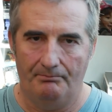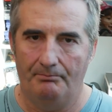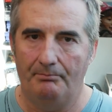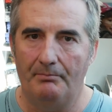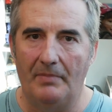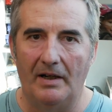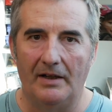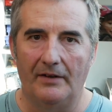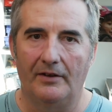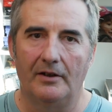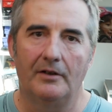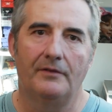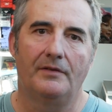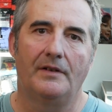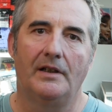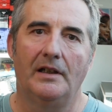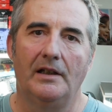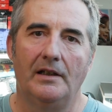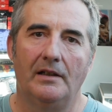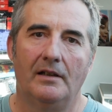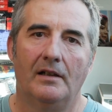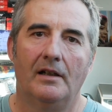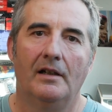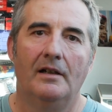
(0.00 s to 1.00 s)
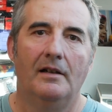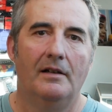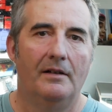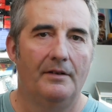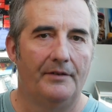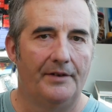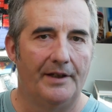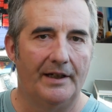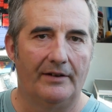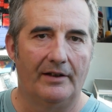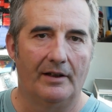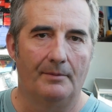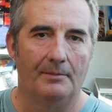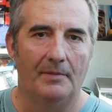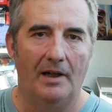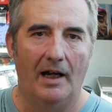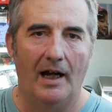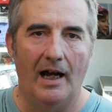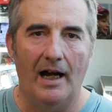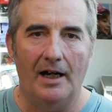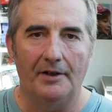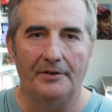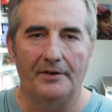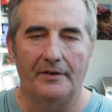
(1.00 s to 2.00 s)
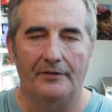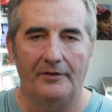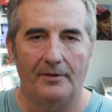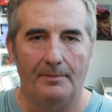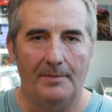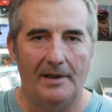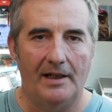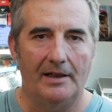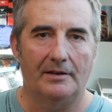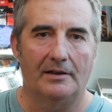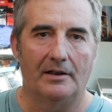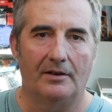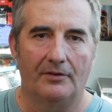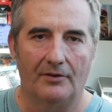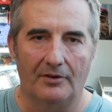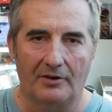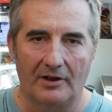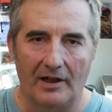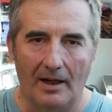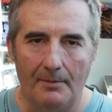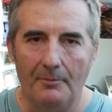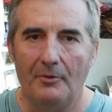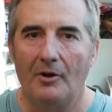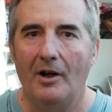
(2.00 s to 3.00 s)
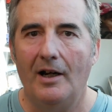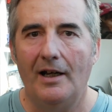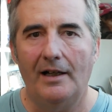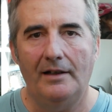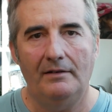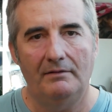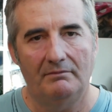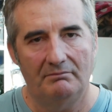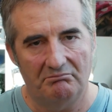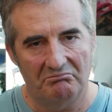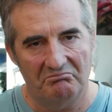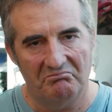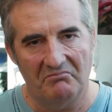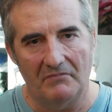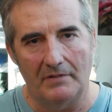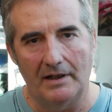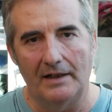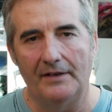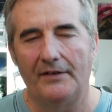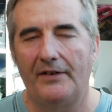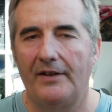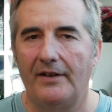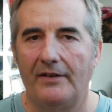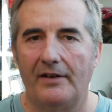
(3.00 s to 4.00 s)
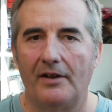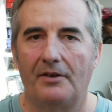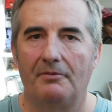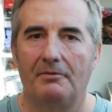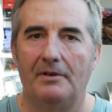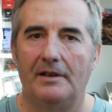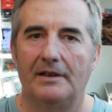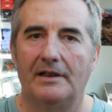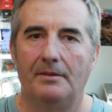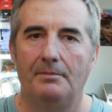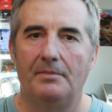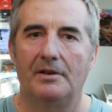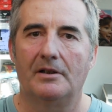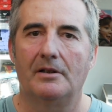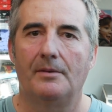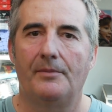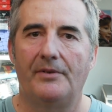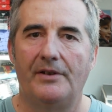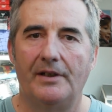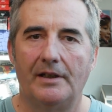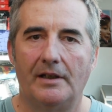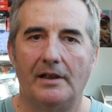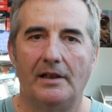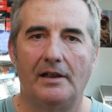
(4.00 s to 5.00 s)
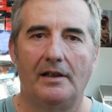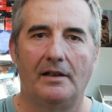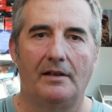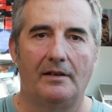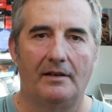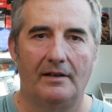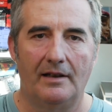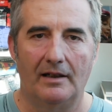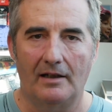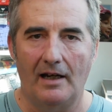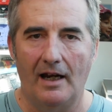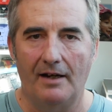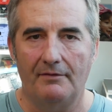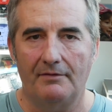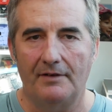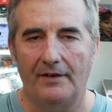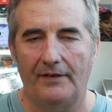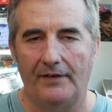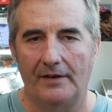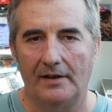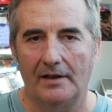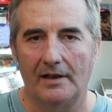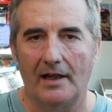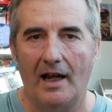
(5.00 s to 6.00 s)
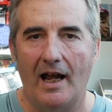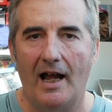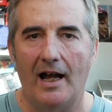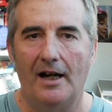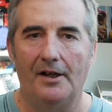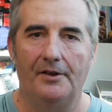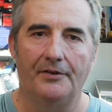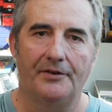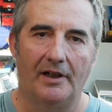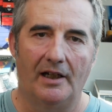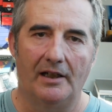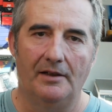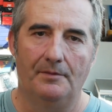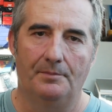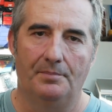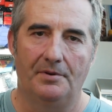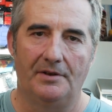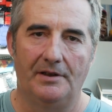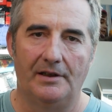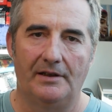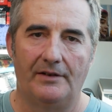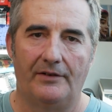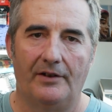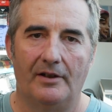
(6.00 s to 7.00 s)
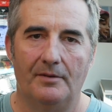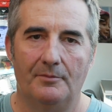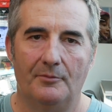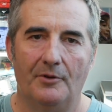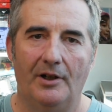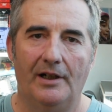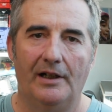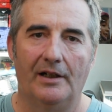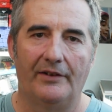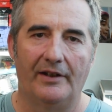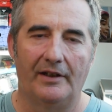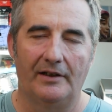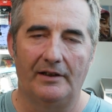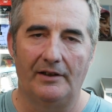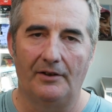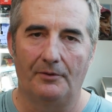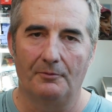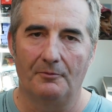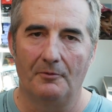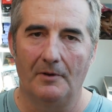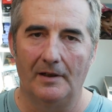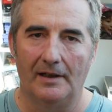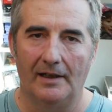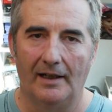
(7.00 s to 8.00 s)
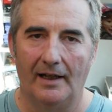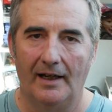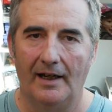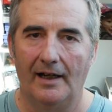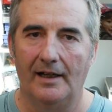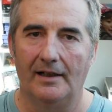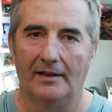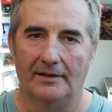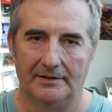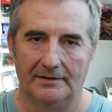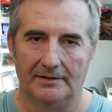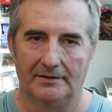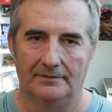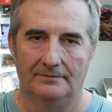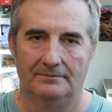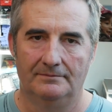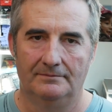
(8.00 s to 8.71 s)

by safety, take them out of the bag, take the camera, lenses as well can become sticky, take everything out and put it somewhere that is well aired.